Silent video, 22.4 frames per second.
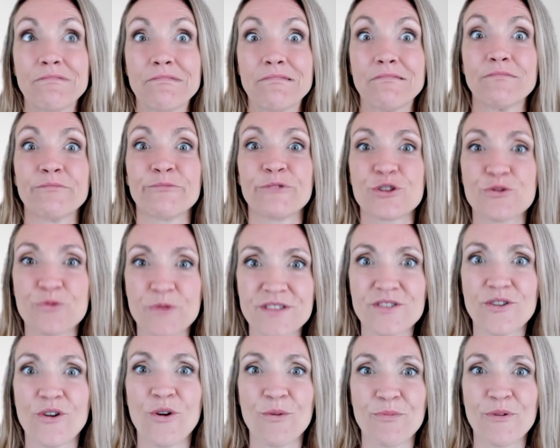which was
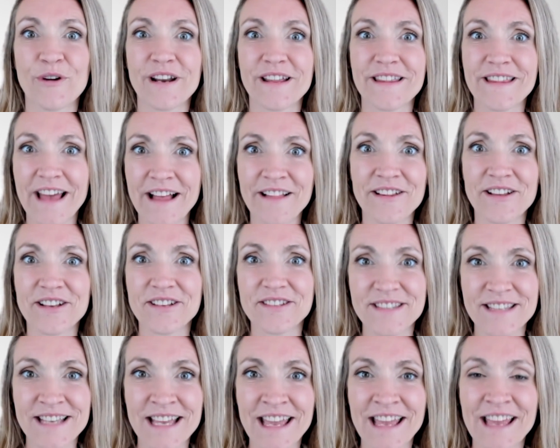the whole point of the
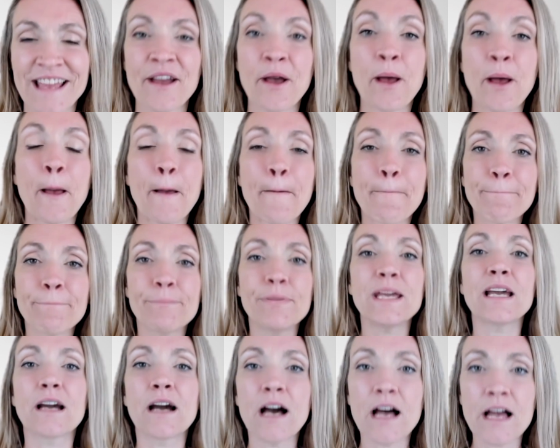LLC,
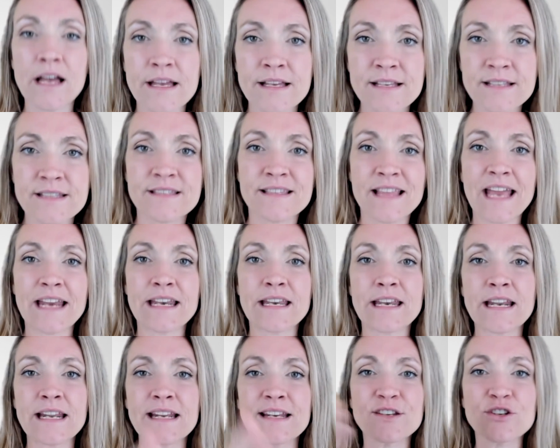because they
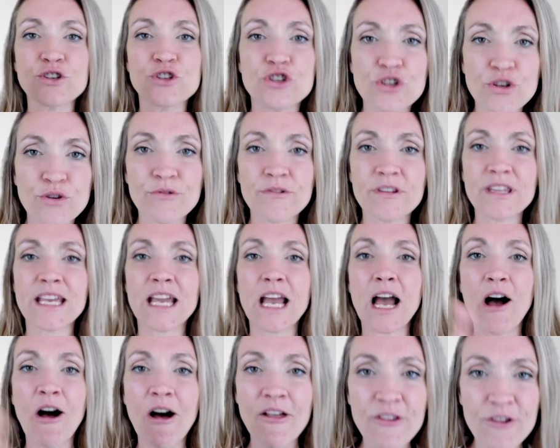didn't do the
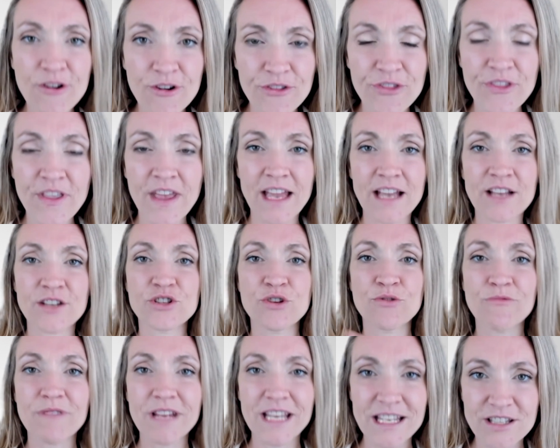other things
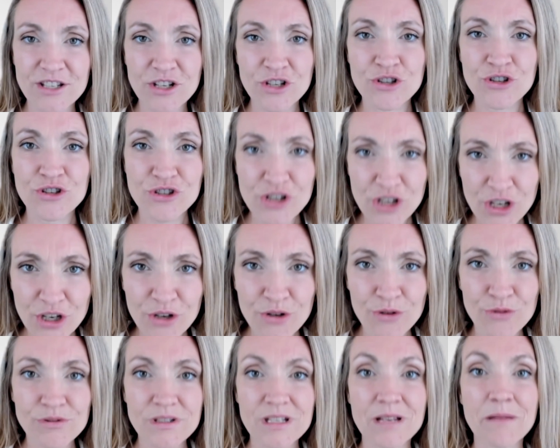you need to
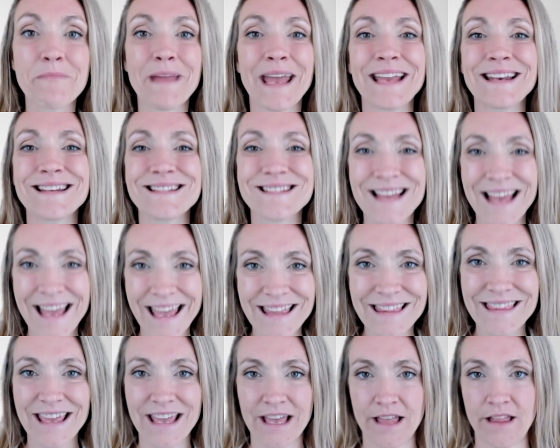do to
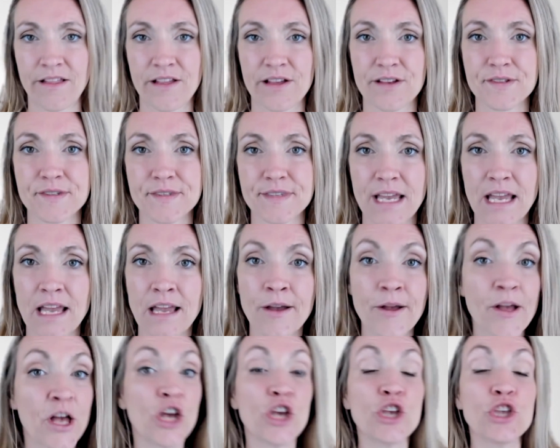maintain the LLC.
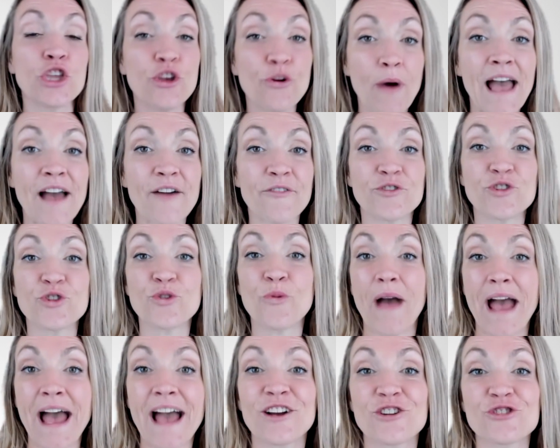You have to
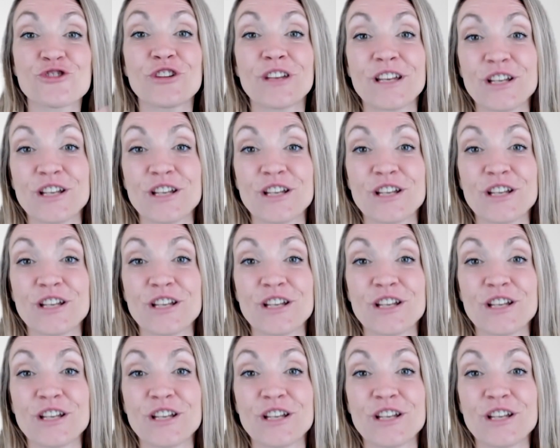actually